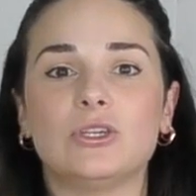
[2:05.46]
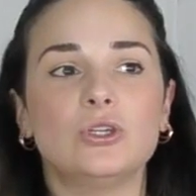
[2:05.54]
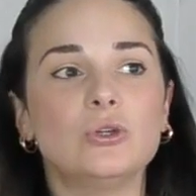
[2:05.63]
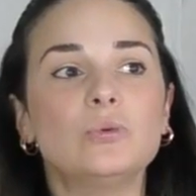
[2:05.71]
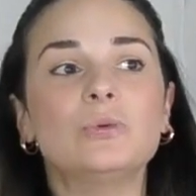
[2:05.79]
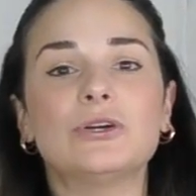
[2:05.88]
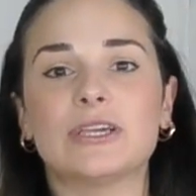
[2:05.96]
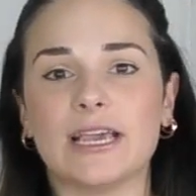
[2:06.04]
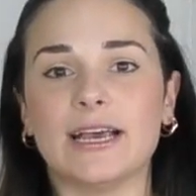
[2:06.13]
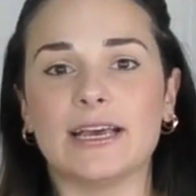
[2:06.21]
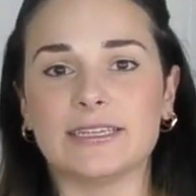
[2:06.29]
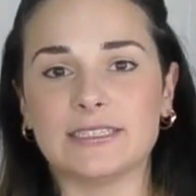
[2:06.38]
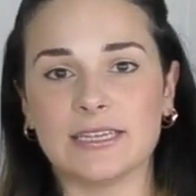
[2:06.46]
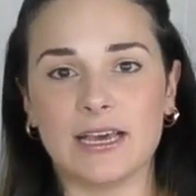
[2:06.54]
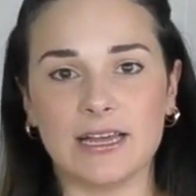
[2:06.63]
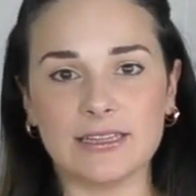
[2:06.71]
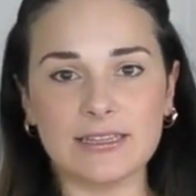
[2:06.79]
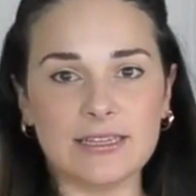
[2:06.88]
you will get
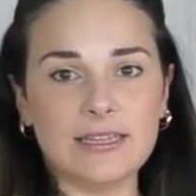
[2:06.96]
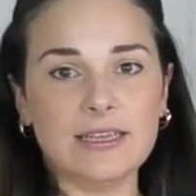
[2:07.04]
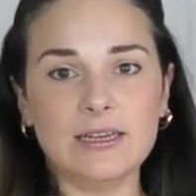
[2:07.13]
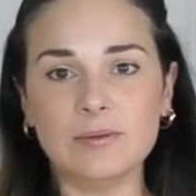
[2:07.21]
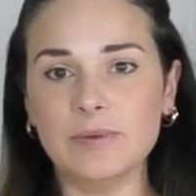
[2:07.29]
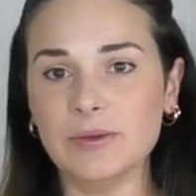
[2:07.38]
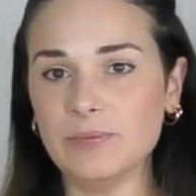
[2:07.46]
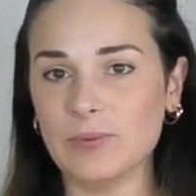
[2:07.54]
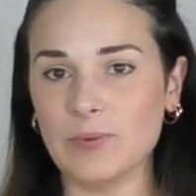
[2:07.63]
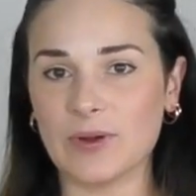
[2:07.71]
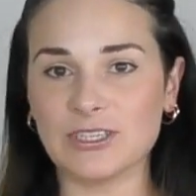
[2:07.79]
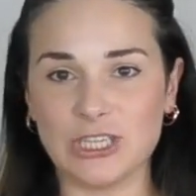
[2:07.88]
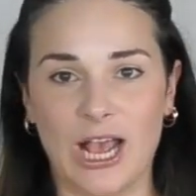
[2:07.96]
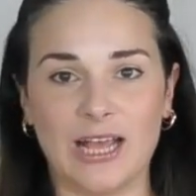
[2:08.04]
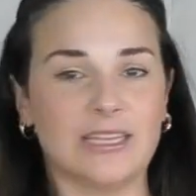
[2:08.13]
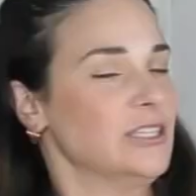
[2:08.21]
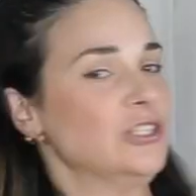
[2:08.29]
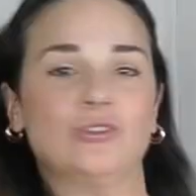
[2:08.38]
a little bit more
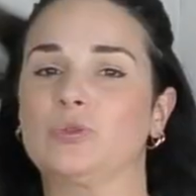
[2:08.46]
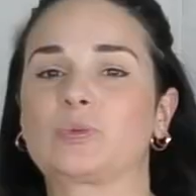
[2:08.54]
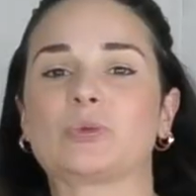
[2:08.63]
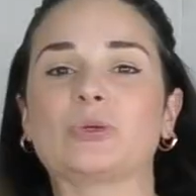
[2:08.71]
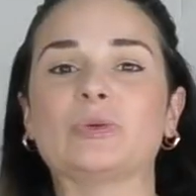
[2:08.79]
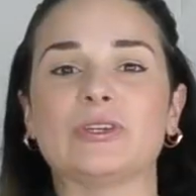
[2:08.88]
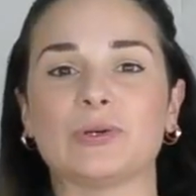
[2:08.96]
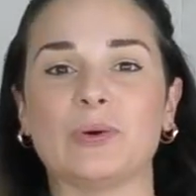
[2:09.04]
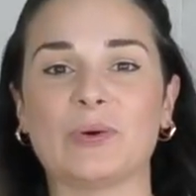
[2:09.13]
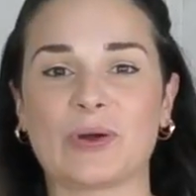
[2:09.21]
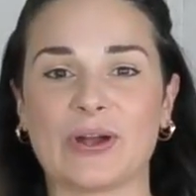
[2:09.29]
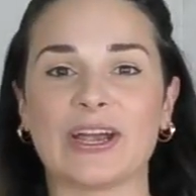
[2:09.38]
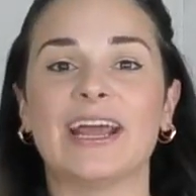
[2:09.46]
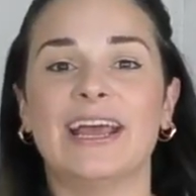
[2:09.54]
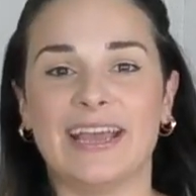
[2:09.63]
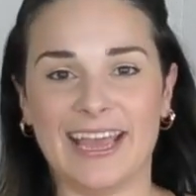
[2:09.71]
challenge through the core